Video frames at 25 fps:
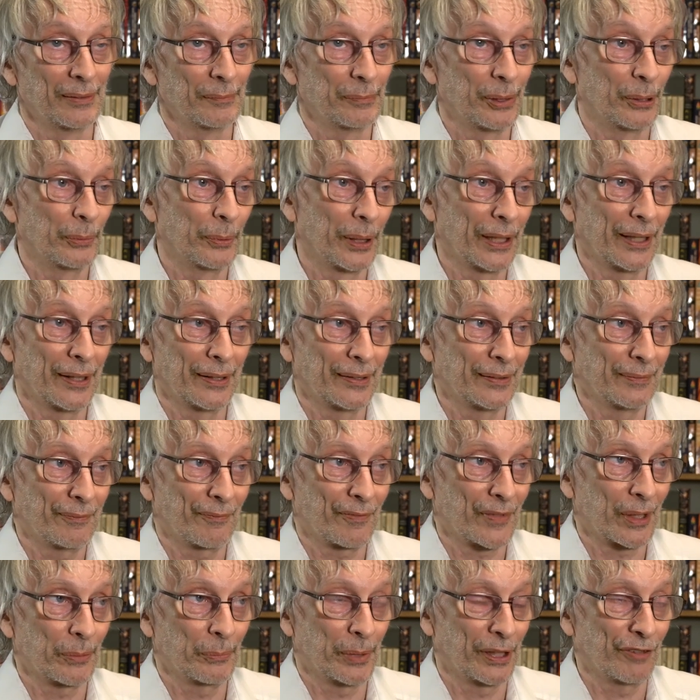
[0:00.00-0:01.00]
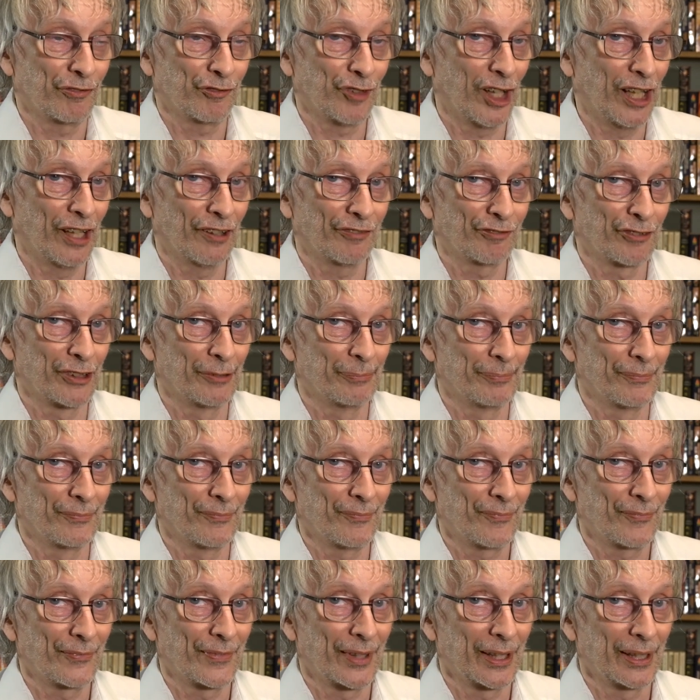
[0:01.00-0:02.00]
But we're we're far
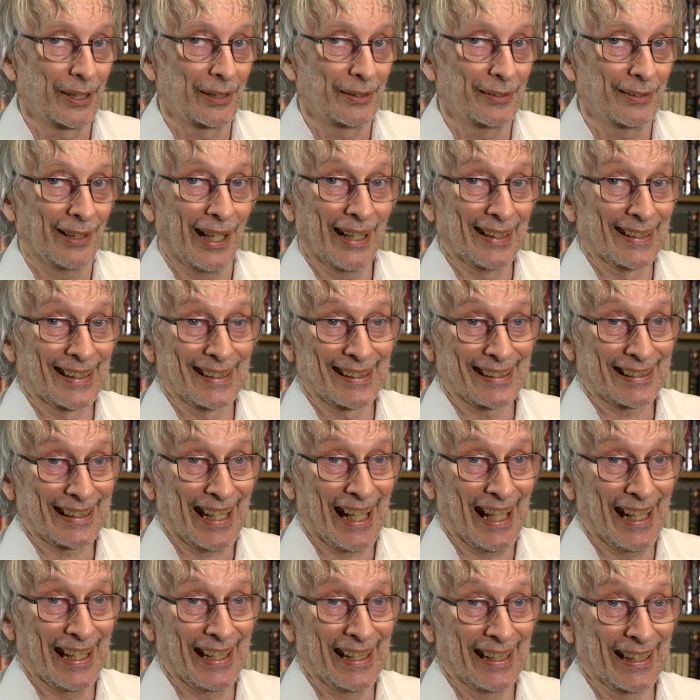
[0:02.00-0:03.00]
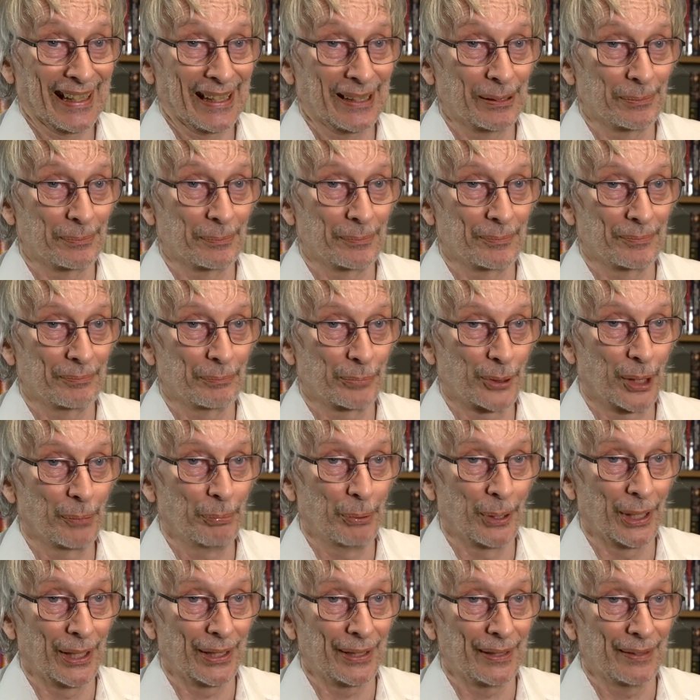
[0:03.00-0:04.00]
from understanding it
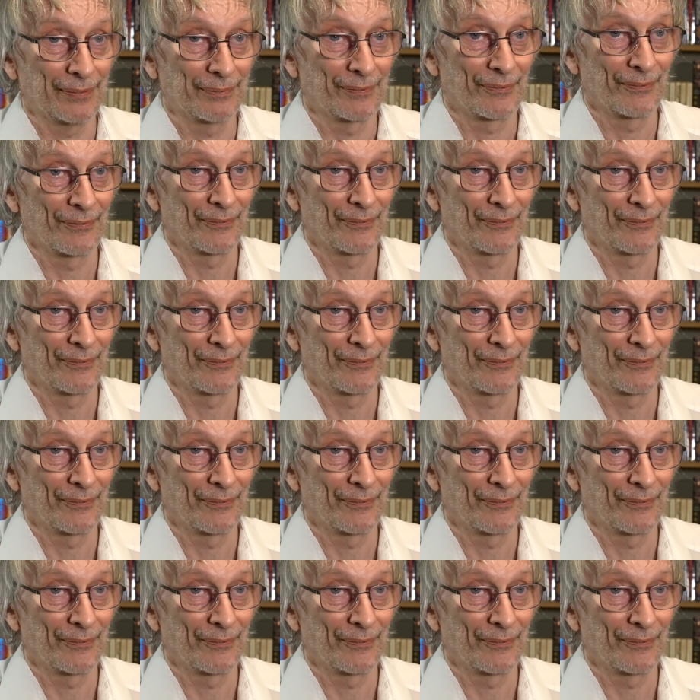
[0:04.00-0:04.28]
properly.